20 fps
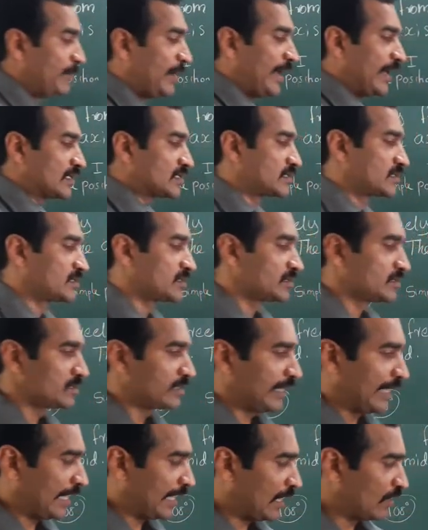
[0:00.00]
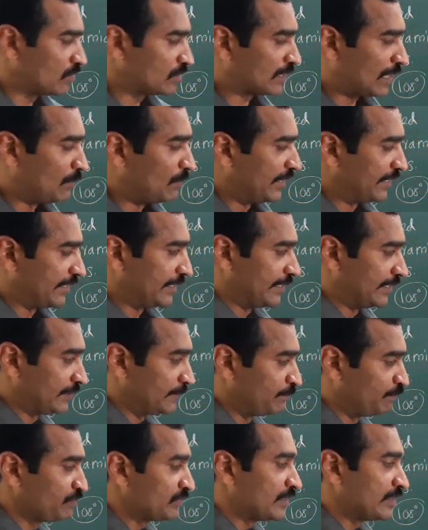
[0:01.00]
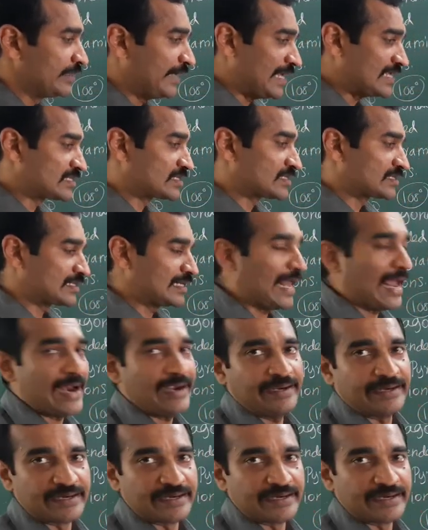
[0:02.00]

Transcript: base, I have completed it. Next, slant